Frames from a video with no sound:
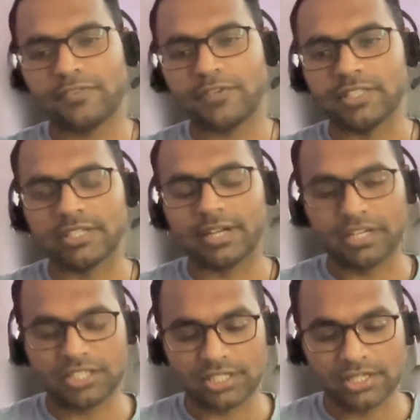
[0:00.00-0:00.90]
certain
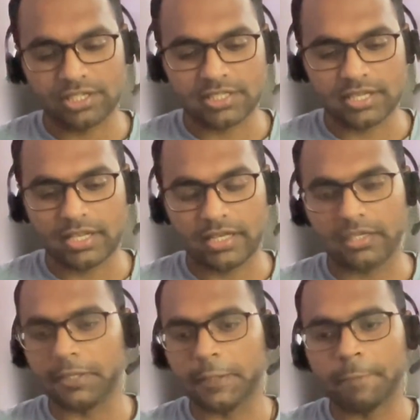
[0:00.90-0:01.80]
rejections that
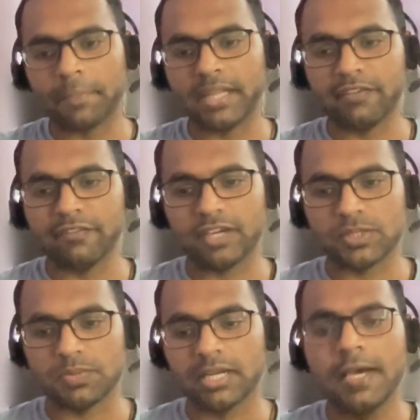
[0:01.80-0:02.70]
they face.
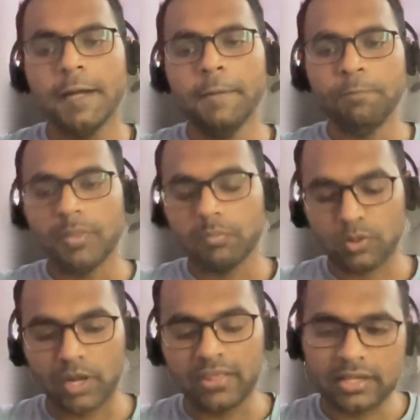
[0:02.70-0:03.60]
But
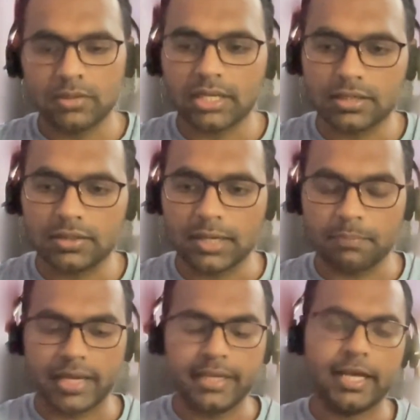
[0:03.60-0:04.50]
one thing that
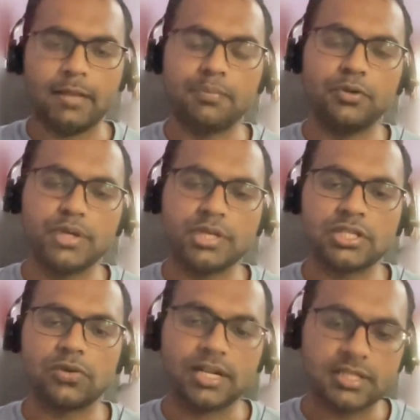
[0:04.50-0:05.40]
might help you is
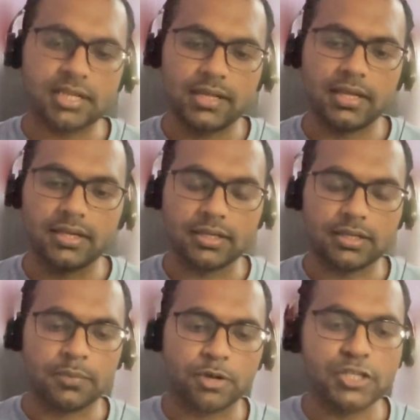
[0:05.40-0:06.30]
to understand that
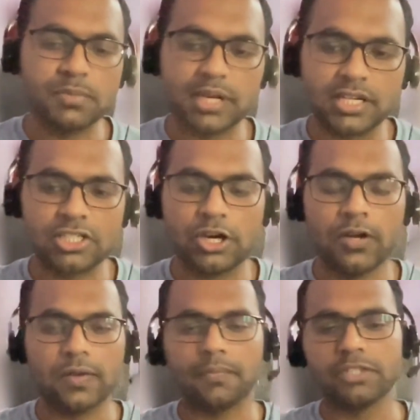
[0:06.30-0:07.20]
the prospect is not
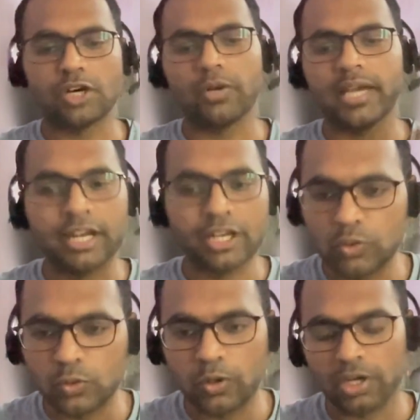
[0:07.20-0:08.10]
shouting at you,
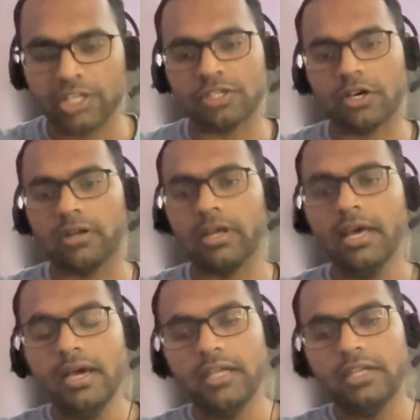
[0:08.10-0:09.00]
or he's not,
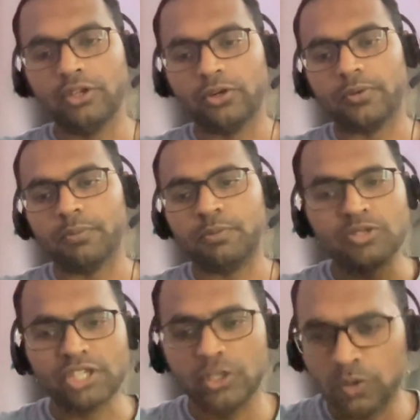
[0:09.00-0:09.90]
you know,
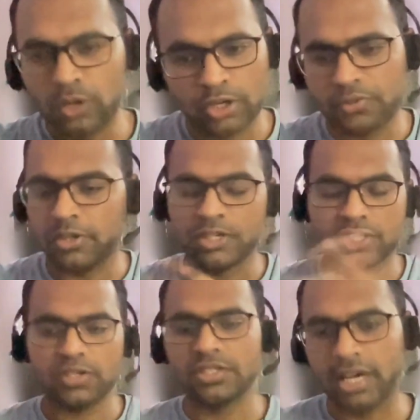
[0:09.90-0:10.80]
abusing you, or, you know, he's
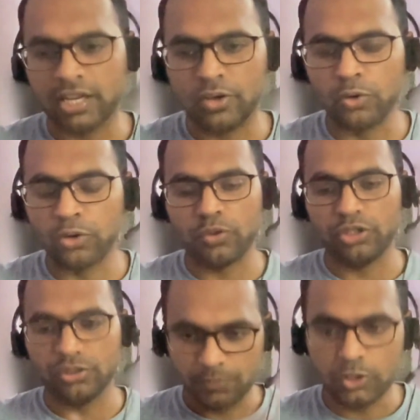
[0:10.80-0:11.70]
not saying no to
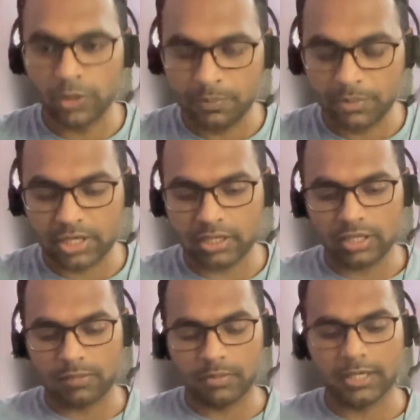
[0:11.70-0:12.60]
you in
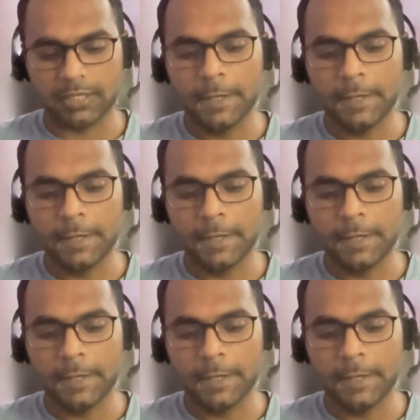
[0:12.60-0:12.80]
particular. But